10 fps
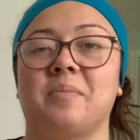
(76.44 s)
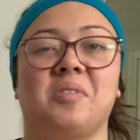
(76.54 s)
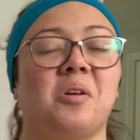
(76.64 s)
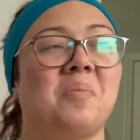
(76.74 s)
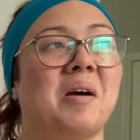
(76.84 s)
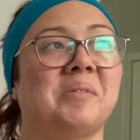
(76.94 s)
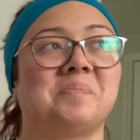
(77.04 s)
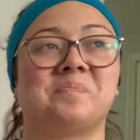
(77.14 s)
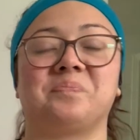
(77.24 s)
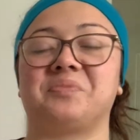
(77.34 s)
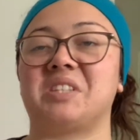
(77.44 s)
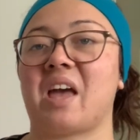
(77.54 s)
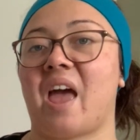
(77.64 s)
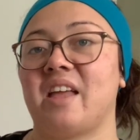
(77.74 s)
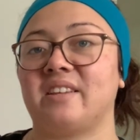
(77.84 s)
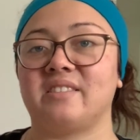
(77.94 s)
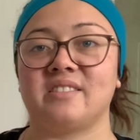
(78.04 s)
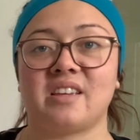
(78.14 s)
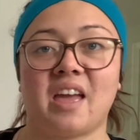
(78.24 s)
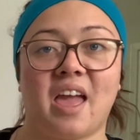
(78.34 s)
they're about 10
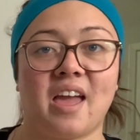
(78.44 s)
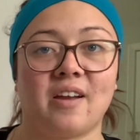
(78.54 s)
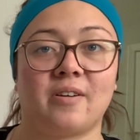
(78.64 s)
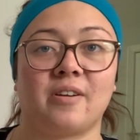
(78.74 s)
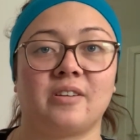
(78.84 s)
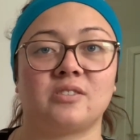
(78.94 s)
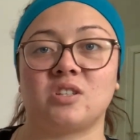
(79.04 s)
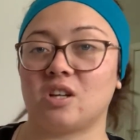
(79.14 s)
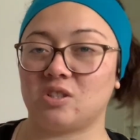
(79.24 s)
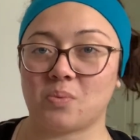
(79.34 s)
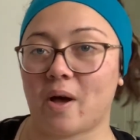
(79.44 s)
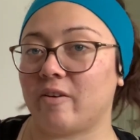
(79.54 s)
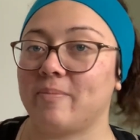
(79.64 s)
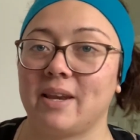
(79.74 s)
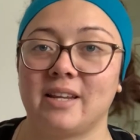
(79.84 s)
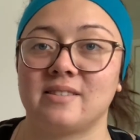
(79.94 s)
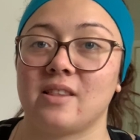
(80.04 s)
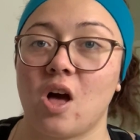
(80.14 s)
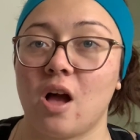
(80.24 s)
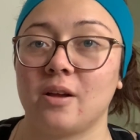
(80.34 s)
to 12 minutes
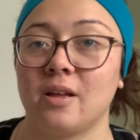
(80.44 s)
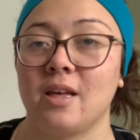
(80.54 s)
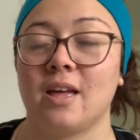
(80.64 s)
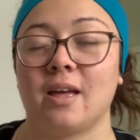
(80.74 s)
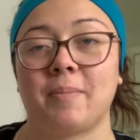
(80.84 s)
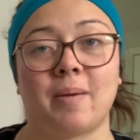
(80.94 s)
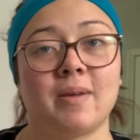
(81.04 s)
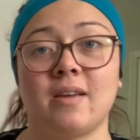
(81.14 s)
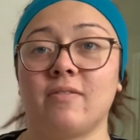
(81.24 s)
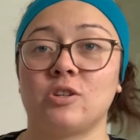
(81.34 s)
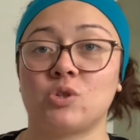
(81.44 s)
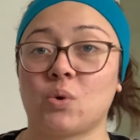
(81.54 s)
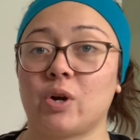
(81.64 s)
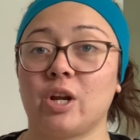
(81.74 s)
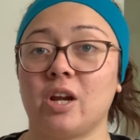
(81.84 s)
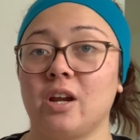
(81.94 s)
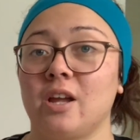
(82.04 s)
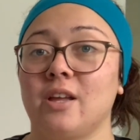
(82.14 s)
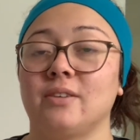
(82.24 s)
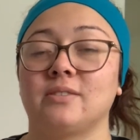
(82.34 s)
long, maybe even shorter.
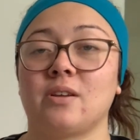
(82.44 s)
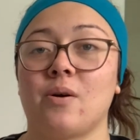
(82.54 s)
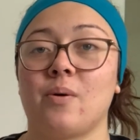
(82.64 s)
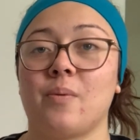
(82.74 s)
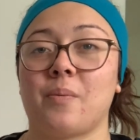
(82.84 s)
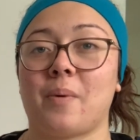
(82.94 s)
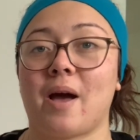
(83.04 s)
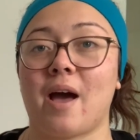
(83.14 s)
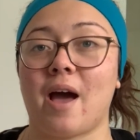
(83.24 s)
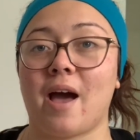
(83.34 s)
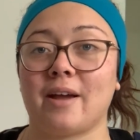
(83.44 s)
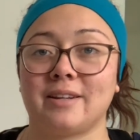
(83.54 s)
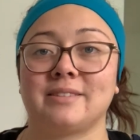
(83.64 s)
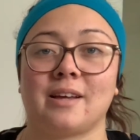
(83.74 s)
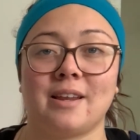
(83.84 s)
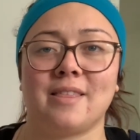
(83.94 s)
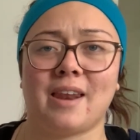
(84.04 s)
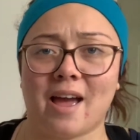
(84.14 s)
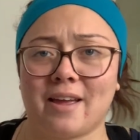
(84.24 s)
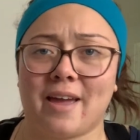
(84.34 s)
So I decided that
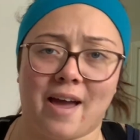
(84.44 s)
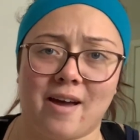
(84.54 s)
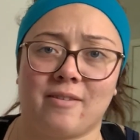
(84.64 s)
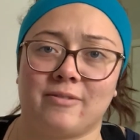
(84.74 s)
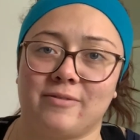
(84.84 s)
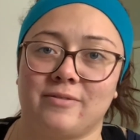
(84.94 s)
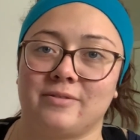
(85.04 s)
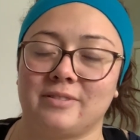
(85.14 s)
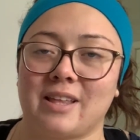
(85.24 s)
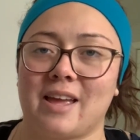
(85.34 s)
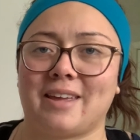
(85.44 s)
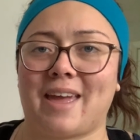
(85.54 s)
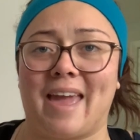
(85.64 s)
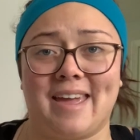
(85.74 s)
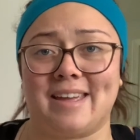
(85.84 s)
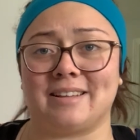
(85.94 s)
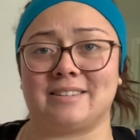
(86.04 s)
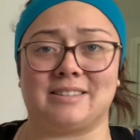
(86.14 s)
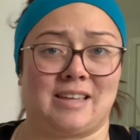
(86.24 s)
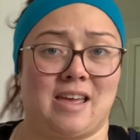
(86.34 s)
I have like 8
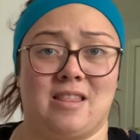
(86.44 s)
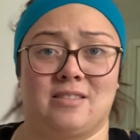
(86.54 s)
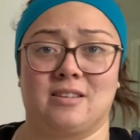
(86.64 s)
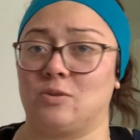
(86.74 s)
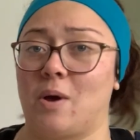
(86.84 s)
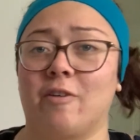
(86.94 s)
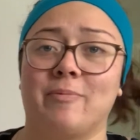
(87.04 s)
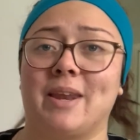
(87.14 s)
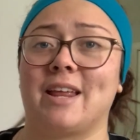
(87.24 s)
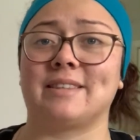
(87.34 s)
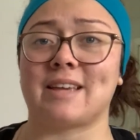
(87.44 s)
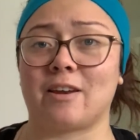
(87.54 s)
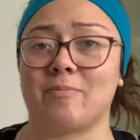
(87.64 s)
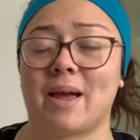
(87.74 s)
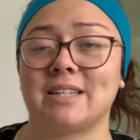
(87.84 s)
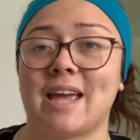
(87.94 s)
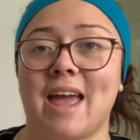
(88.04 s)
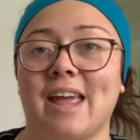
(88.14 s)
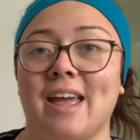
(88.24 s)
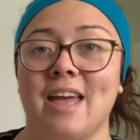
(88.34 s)
to 10 to 12 minutes out of my
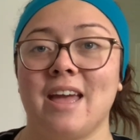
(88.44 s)
day